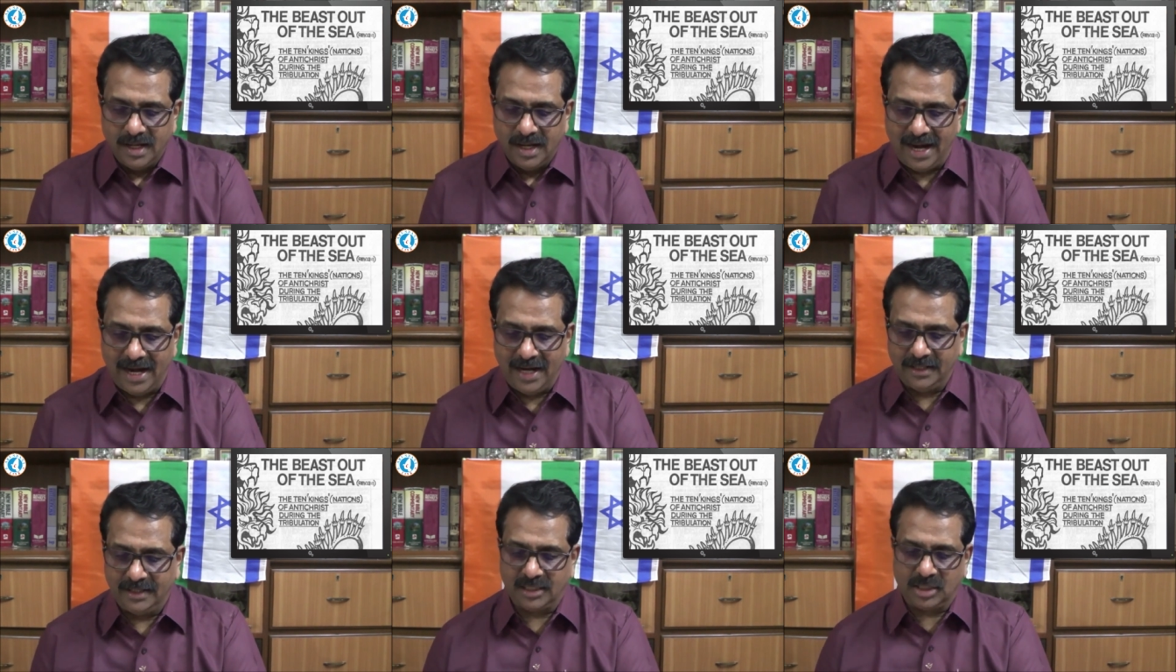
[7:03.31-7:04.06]

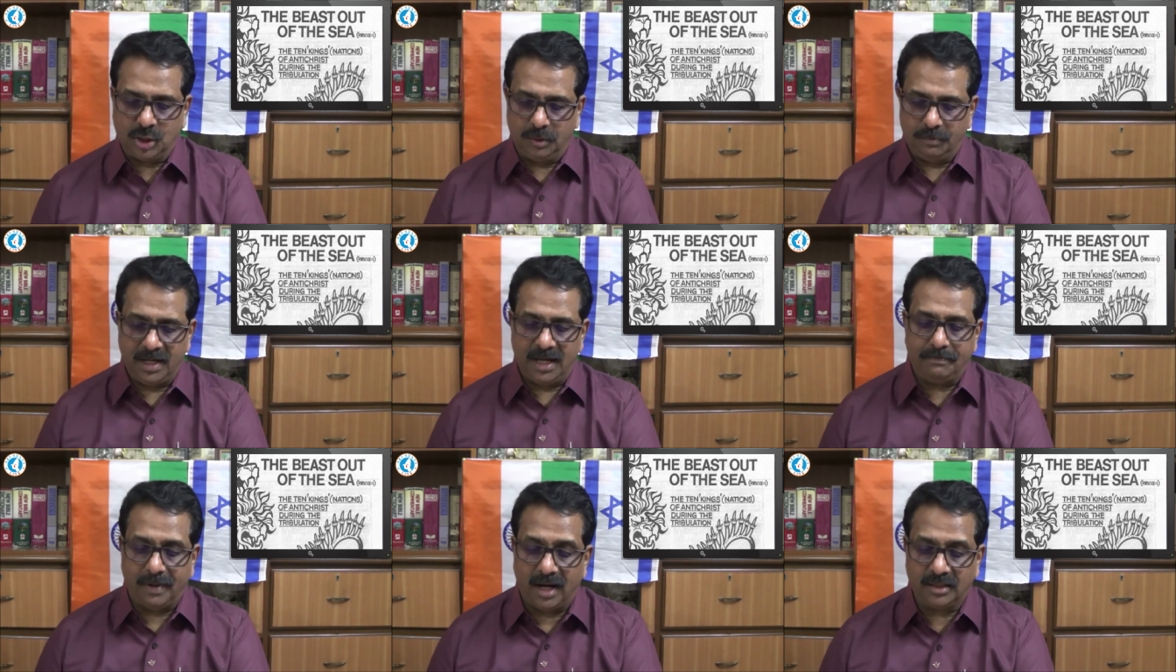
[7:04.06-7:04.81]
And this could be
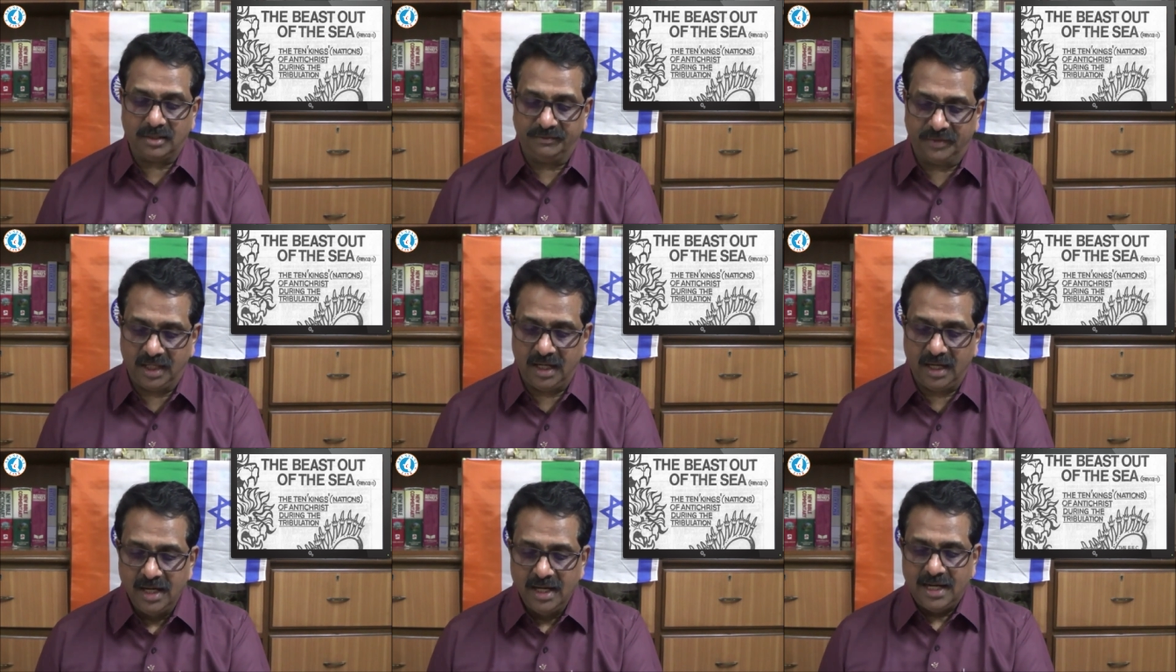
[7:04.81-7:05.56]
part of
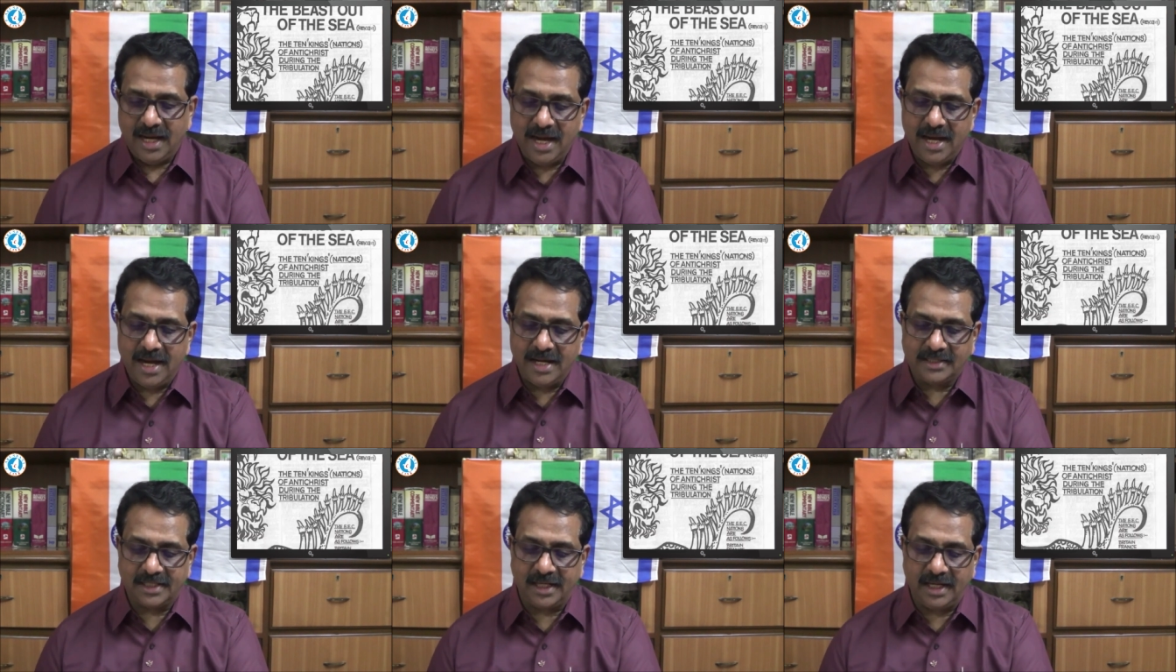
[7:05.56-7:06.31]
the
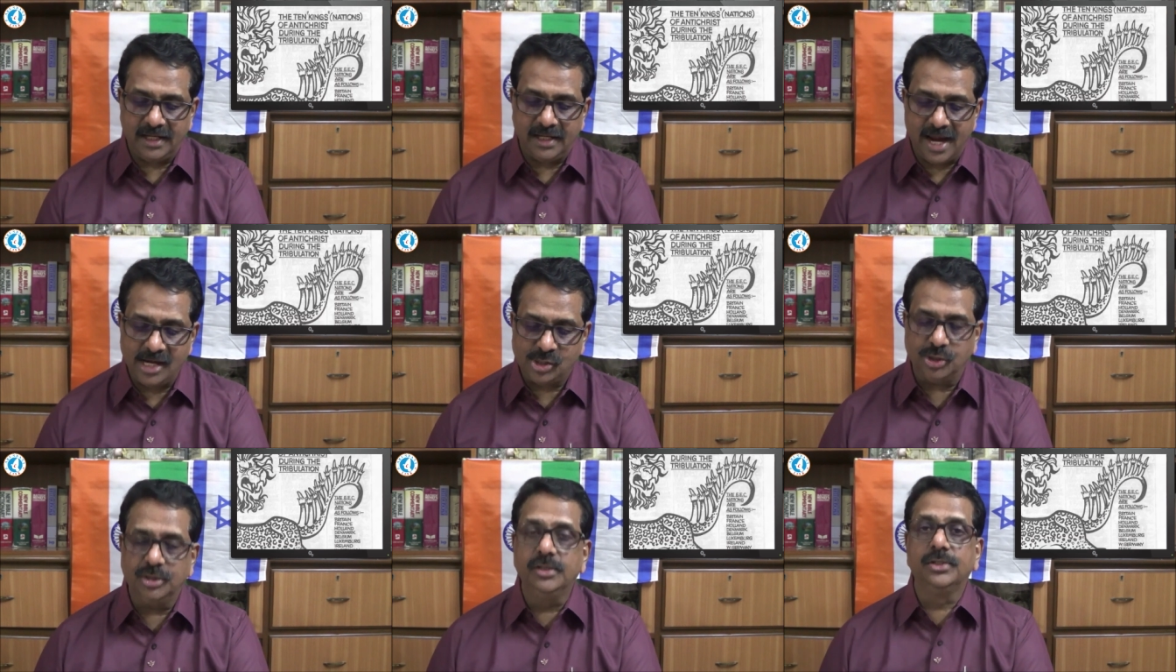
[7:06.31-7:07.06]
EEC
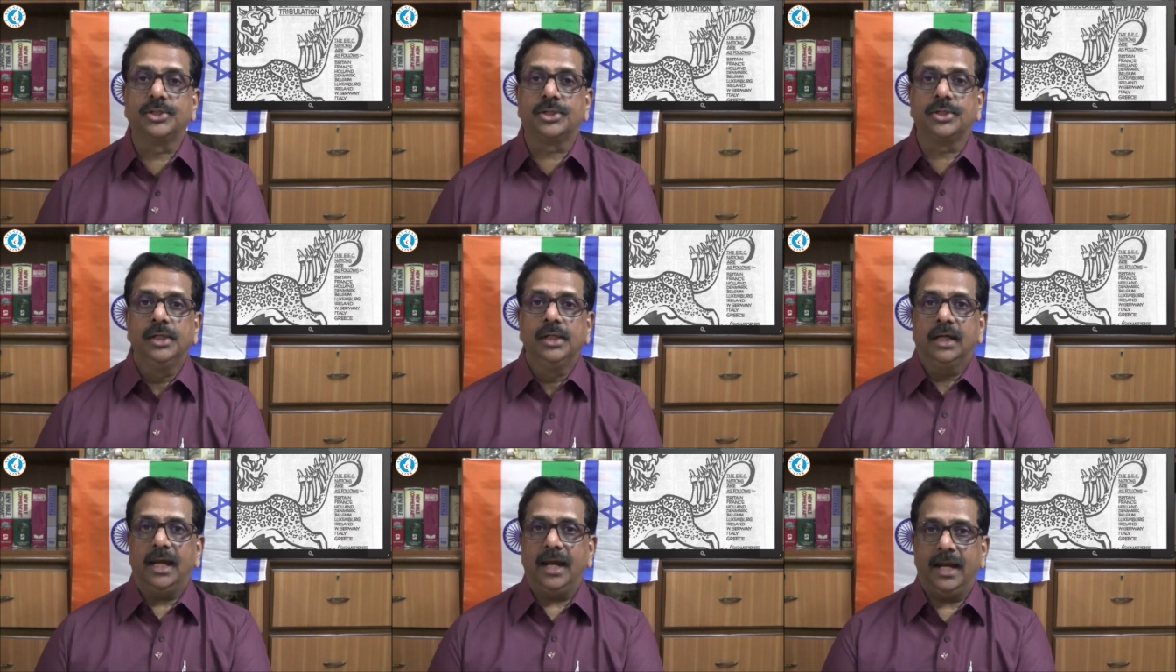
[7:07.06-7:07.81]
nations
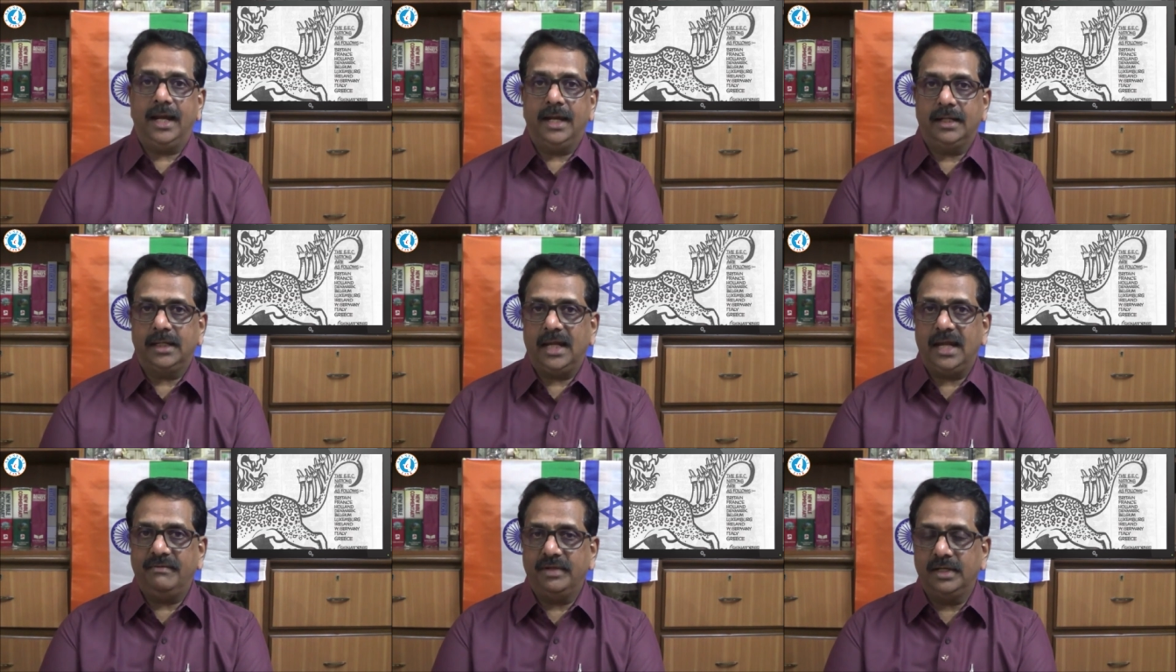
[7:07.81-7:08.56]
and
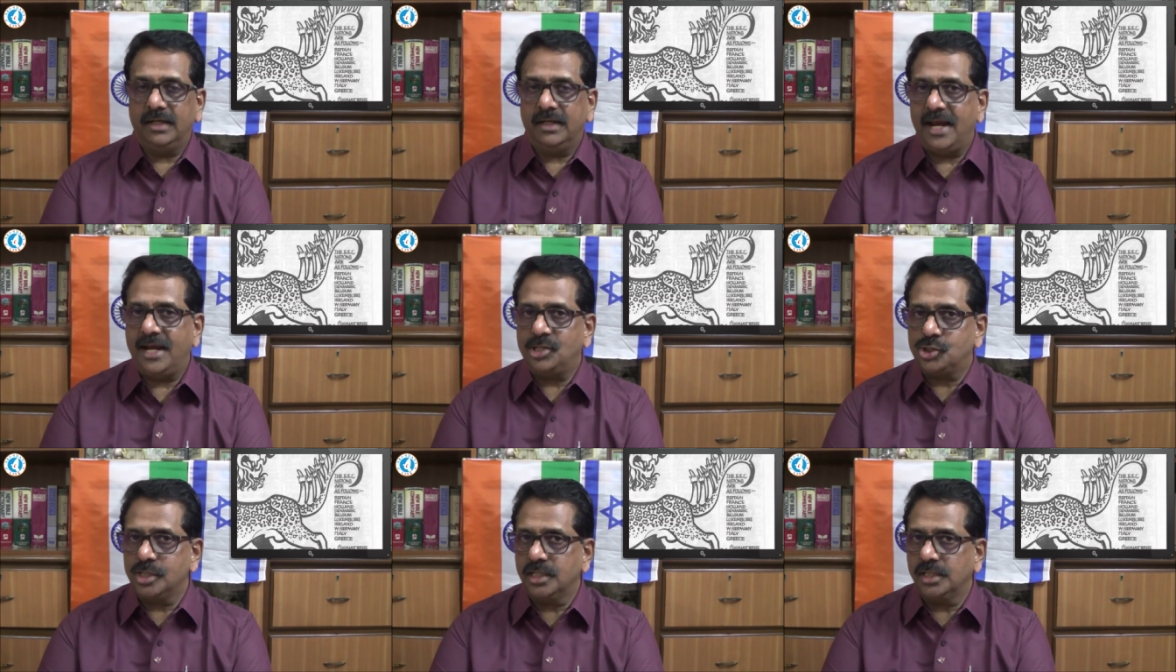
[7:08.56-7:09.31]
even the
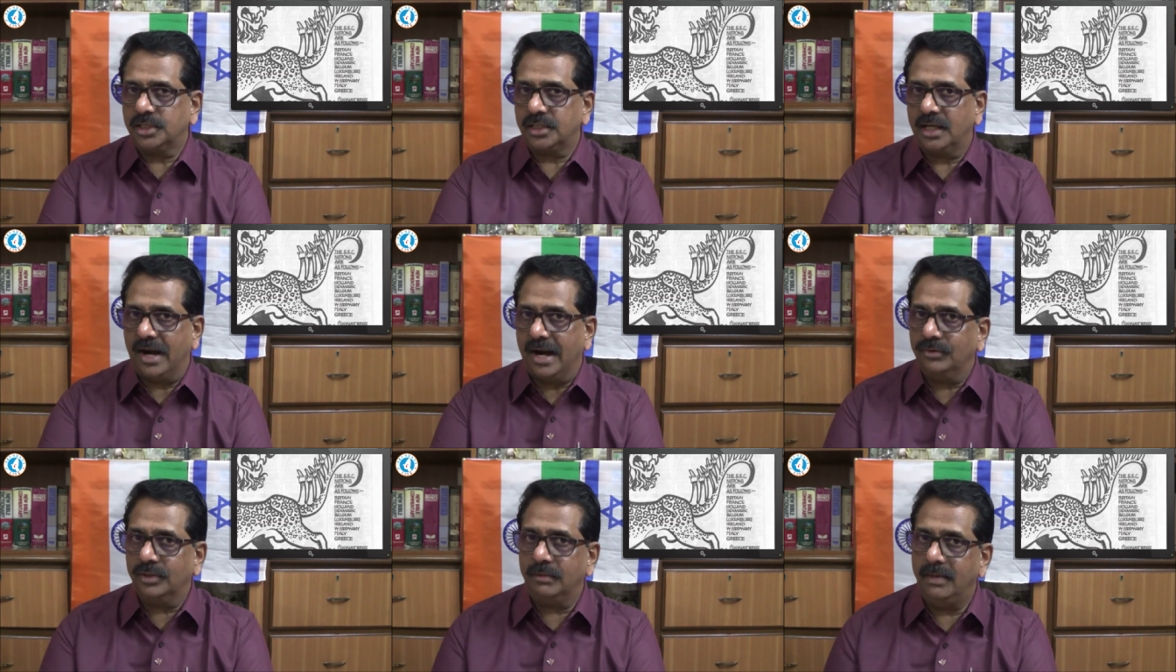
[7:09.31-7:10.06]
nations
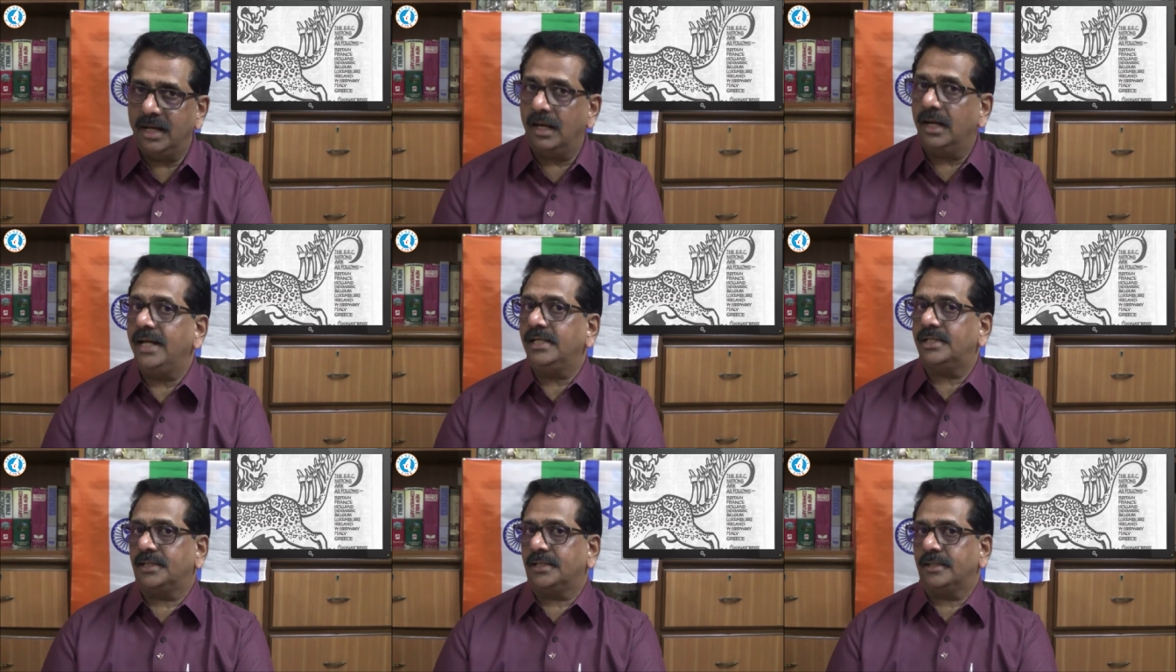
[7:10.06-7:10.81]
around the Middle
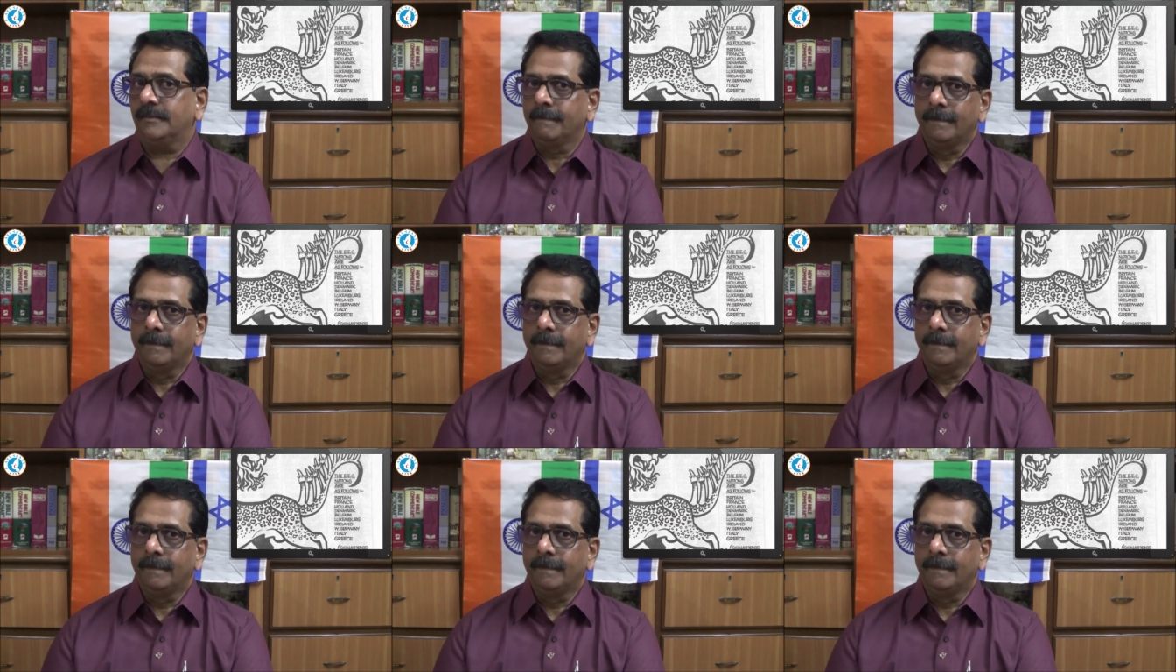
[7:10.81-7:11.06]
East,